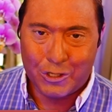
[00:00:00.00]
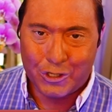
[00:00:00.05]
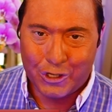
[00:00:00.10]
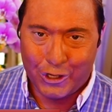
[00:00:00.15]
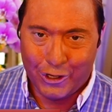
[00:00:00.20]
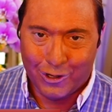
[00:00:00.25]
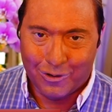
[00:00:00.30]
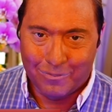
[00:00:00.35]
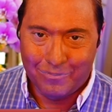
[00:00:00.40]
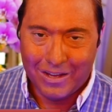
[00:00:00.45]

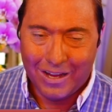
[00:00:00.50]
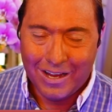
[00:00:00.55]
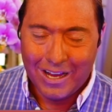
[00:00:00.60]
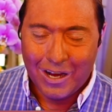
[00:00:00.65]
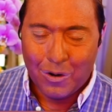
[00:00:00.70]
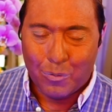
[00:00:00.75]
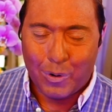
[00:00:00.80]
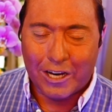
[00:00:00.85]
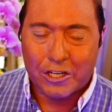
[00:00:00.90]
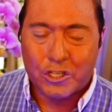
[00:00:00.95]
Number
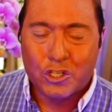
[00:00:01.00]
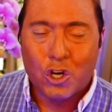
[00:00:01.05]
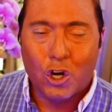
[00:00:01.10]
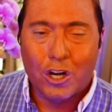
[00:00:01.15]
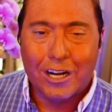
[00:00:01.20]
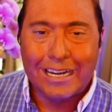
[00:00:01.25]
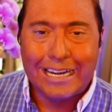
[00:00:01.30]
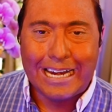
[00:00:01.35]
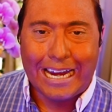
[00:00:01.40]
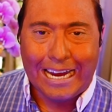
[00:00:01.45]
two, we
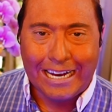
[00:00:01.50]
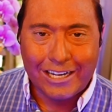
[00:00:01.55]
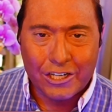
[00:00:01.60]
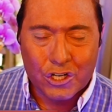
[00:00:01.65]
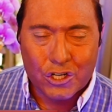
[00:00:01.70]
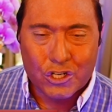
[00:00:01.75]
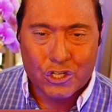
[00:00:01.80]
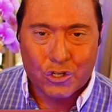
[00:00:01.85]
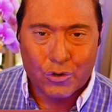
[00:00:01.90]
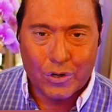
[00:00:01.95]
have certain
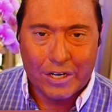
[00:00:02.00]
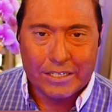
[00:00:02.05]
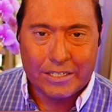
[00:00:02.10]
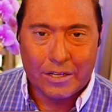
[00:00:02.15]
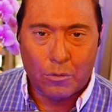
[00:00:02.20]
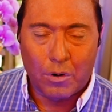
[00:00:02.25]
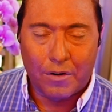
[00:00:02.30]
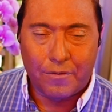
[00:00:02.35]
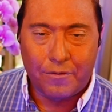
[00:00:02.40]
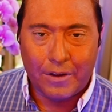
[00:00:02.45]

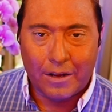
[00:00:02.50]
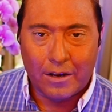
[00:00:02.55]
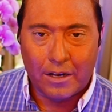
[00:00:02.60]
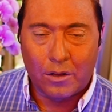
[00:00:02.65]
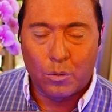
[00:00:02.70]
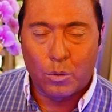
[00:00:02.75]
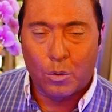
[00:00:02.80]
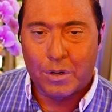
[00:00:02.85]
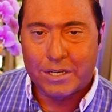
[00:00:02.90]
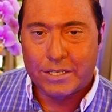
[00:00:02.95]
industries that were
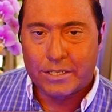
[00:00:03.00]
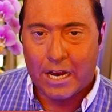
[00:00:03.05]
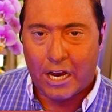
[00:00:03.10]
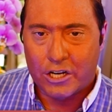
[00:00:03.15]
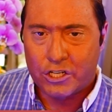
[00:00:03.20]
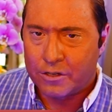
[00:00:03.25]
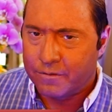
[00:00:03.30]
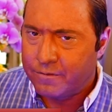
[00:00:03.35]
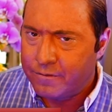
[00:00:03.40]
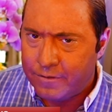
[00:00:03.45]
feeling the
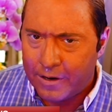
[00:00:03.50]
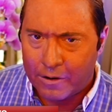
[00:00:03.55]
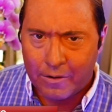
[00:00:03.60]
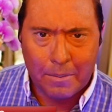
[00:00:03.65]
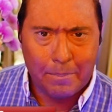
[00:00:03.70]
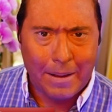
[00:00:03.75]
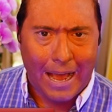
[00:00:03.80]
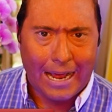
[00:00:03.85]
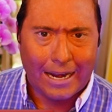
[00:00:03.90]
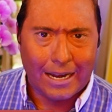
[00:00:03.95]
recession
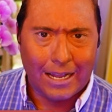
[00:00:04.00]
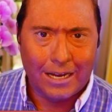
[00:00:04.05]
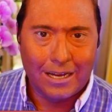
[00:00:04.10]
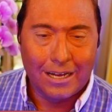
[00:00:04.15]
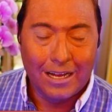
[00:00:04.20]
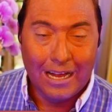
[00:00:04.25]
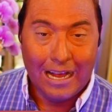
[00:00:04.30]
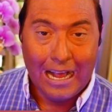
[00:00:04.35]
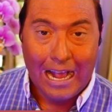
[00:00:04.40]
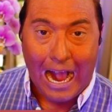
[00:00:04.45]
very
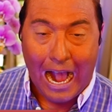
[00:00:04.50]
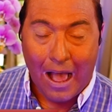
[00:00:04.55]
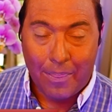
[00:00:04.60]
badly